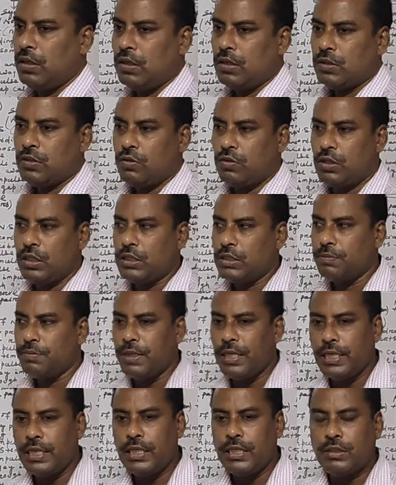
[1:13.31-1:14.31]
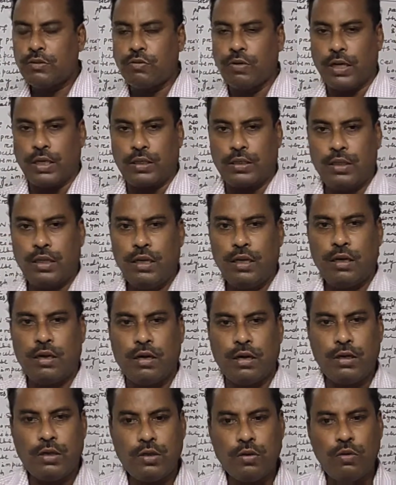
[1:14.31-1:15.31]
So this meaning is what?
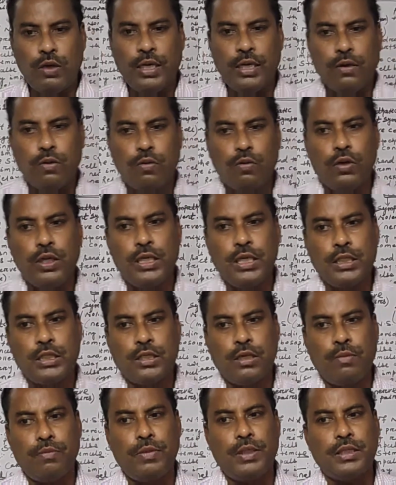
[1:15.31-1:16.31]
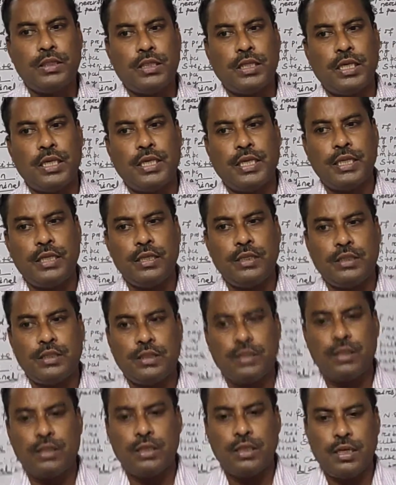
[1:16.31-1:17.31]
Control and coordination means it is
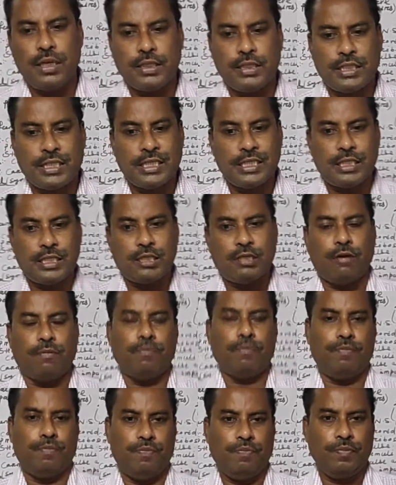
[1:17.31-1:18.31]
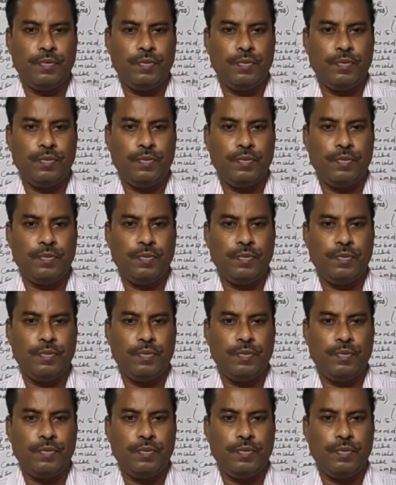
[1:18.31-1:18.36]
a system